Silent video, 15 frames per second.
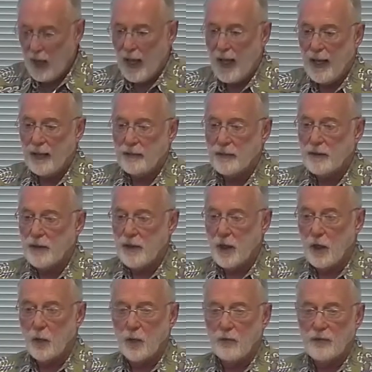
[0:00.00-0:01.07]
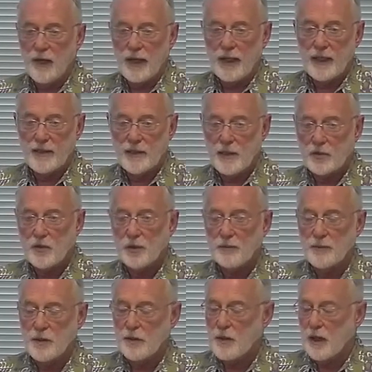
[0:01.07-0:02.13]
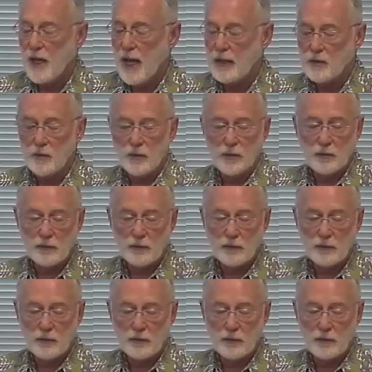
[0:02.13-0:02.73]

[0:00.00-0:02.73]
and we'll finance their trip to the annual